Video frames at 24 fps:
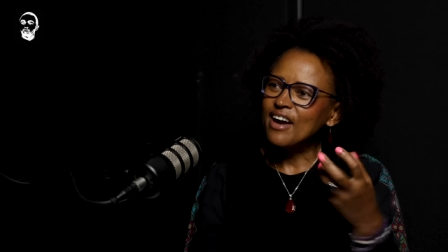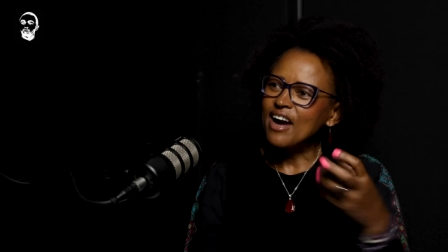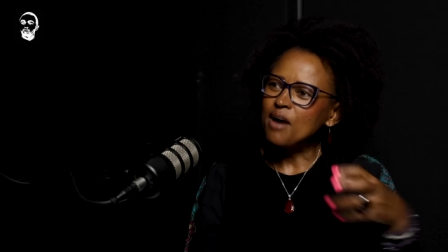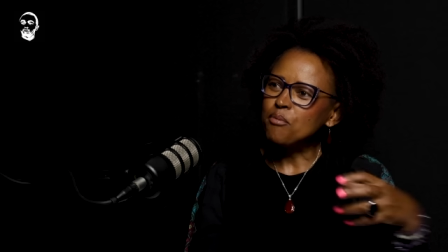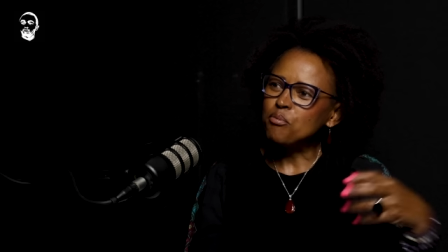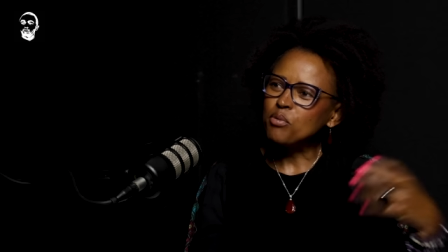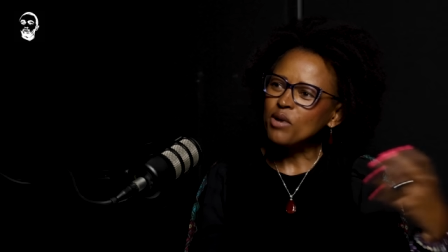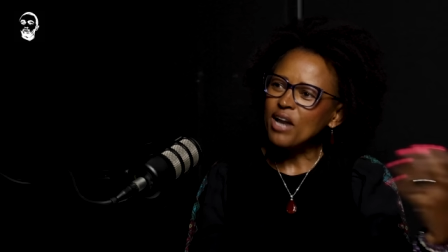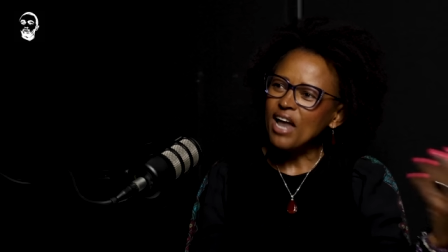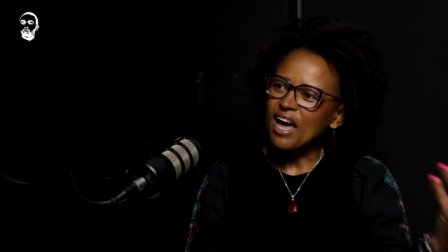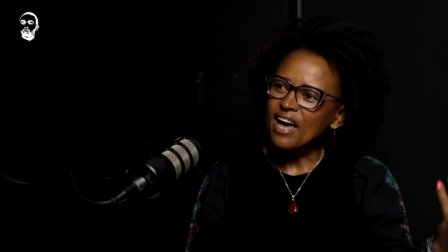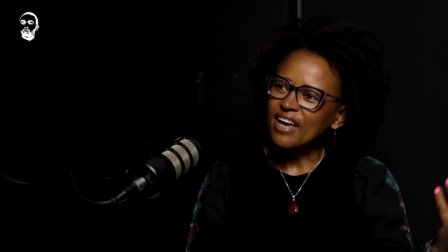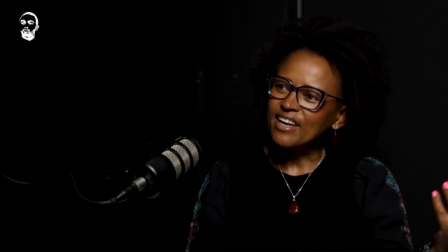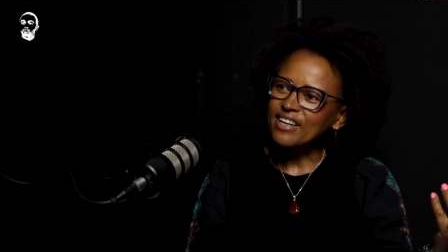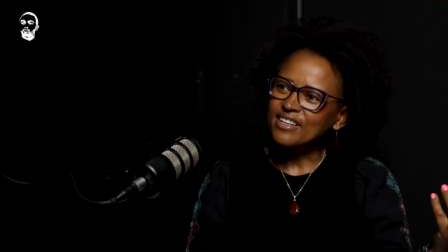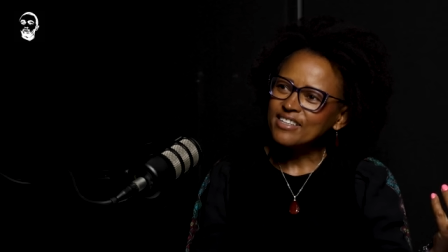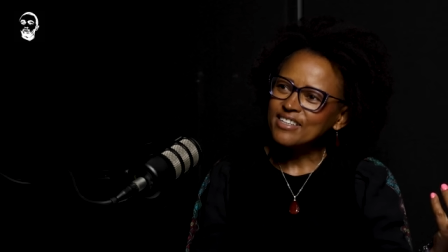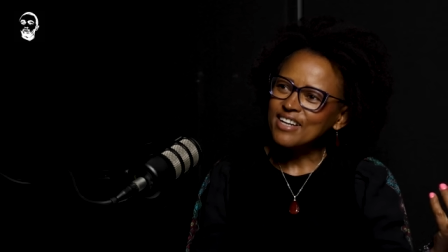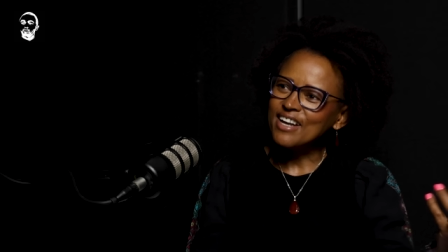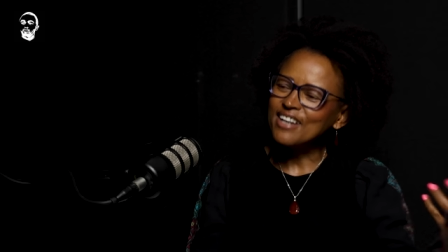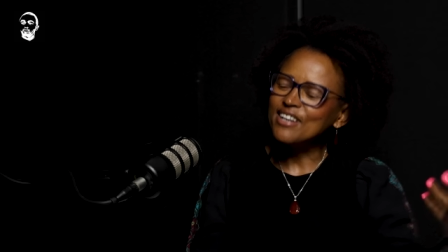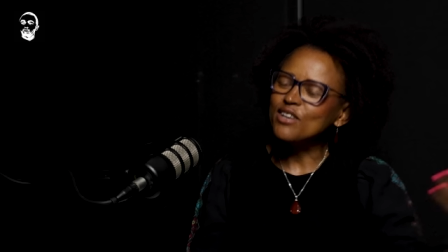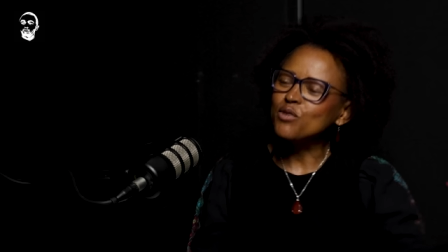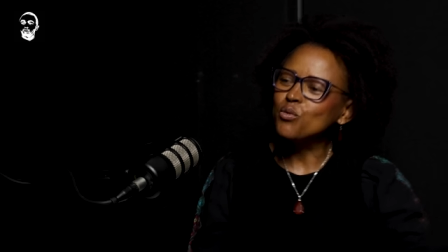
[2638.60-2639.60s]
apply
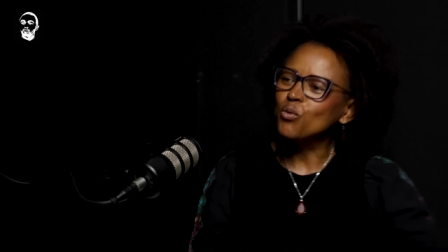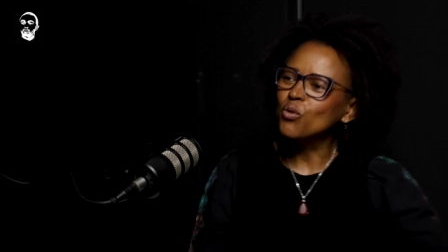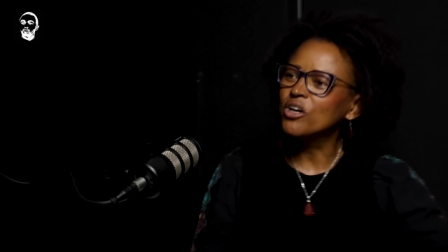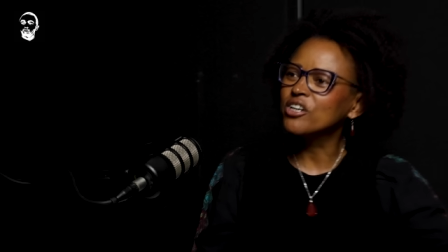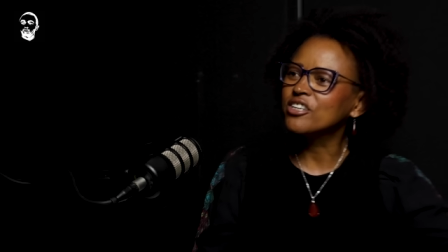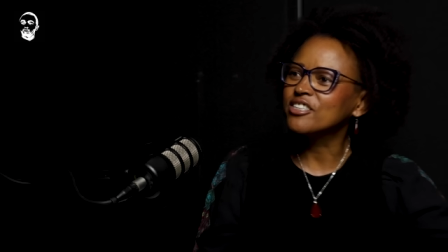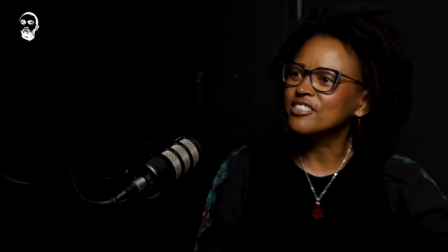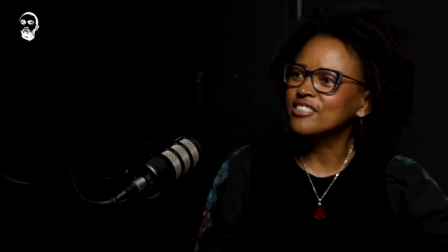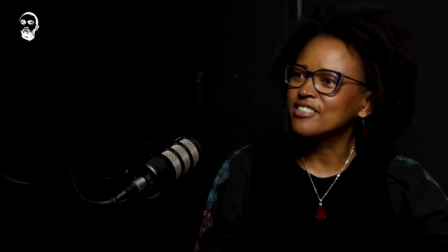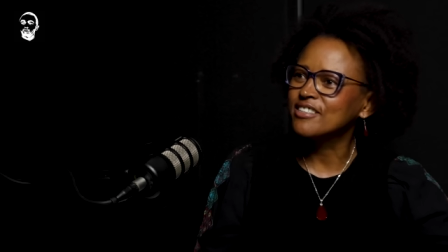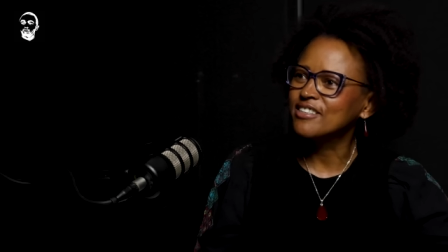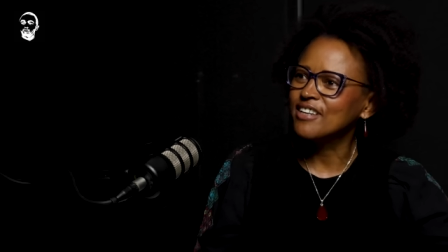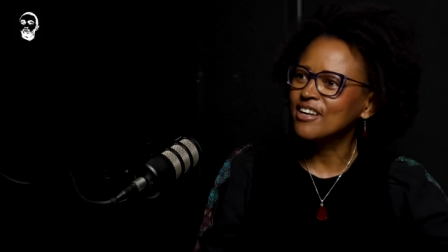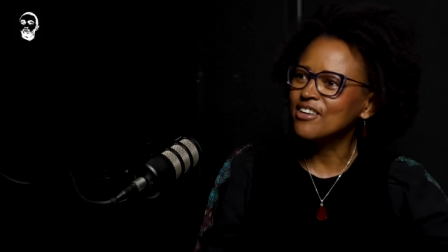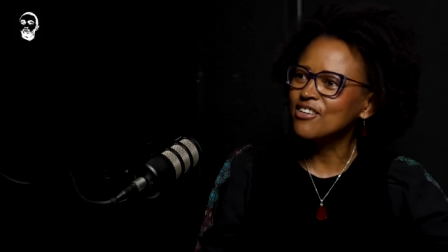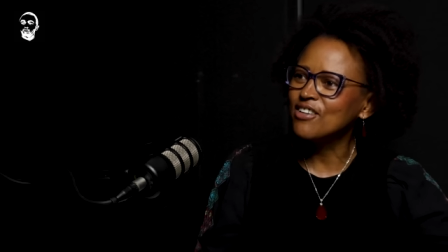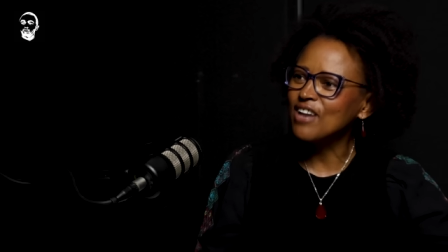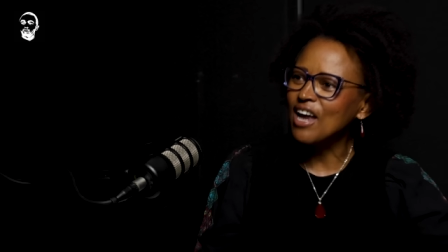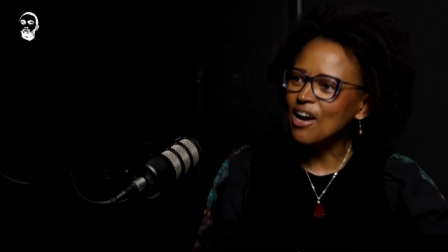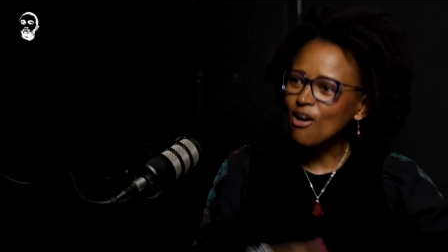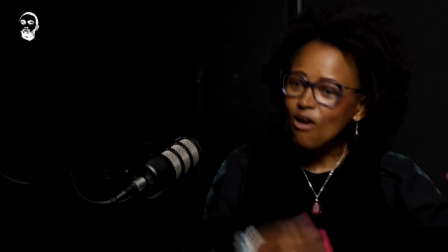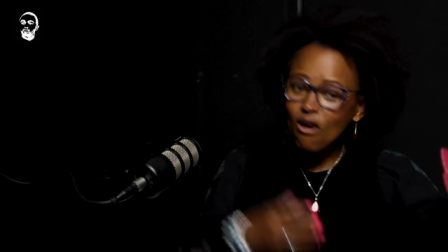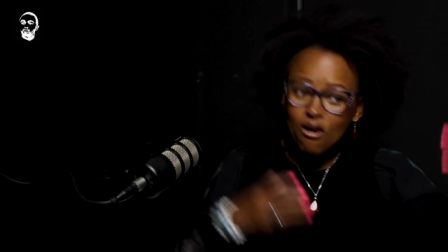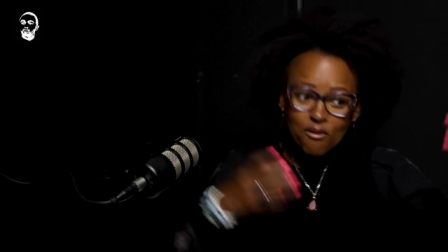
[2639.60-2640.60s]
it and it works. And
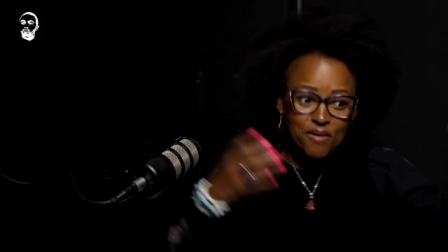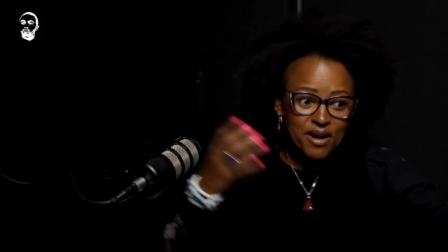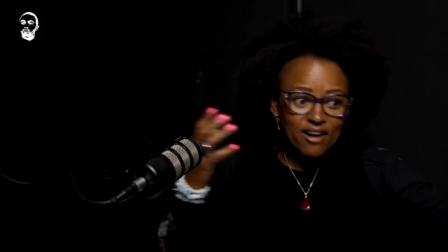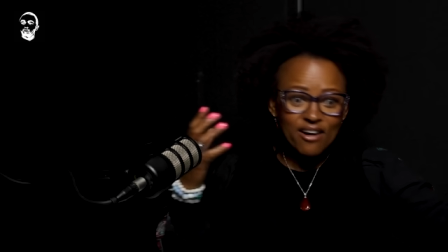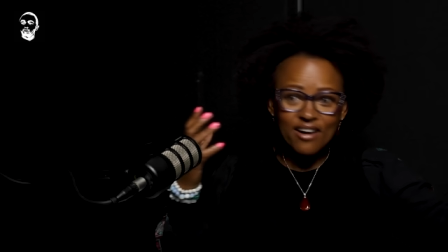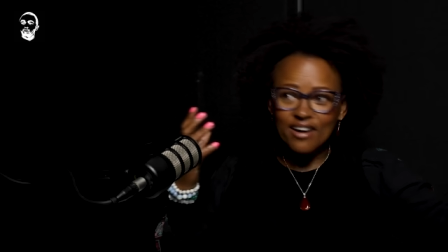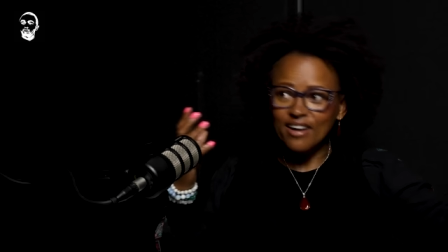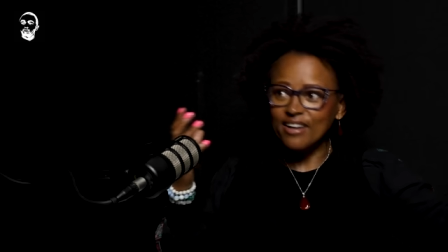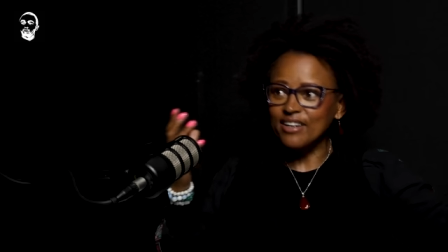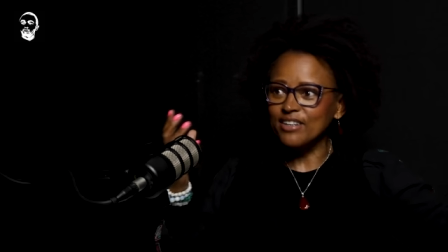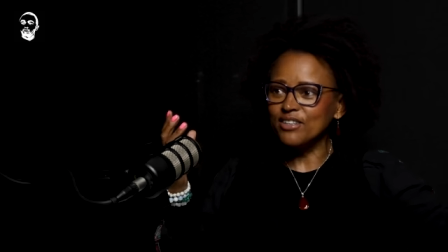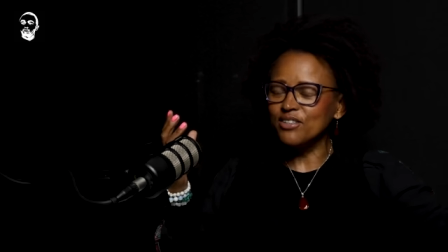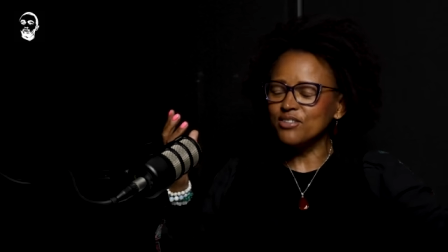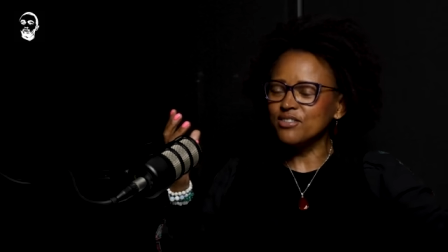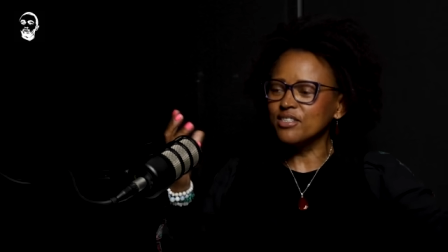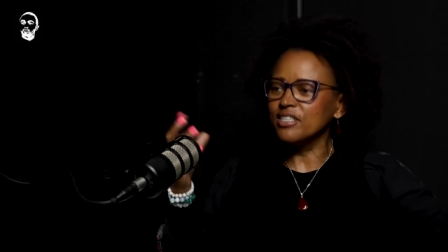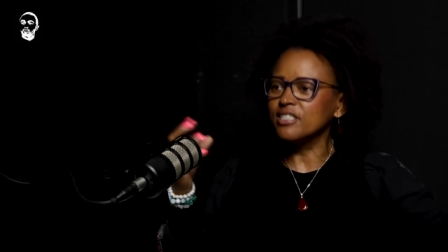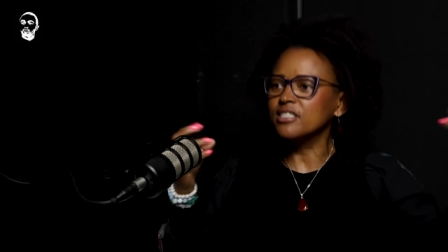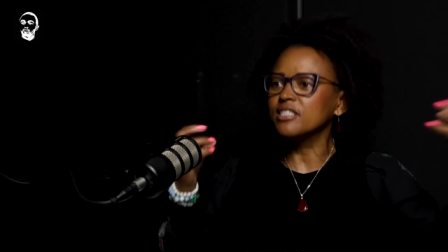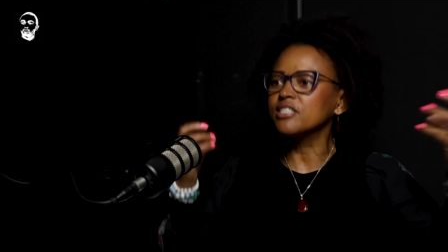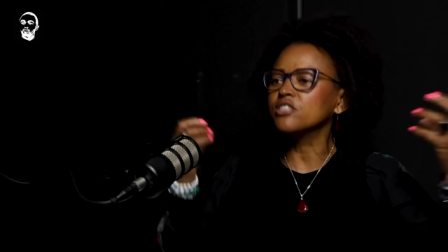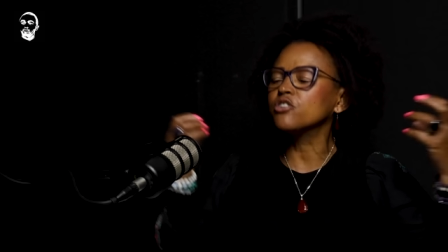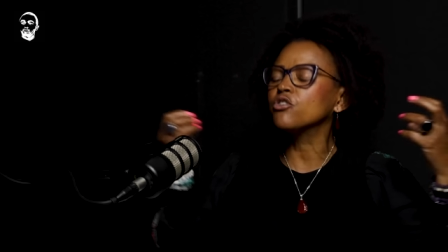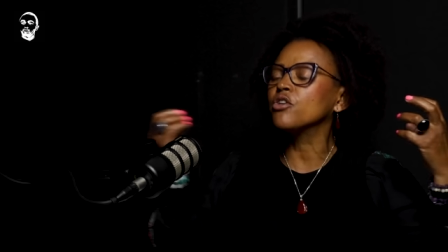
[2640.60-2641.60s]
you're like, oh my God, I can do this. It's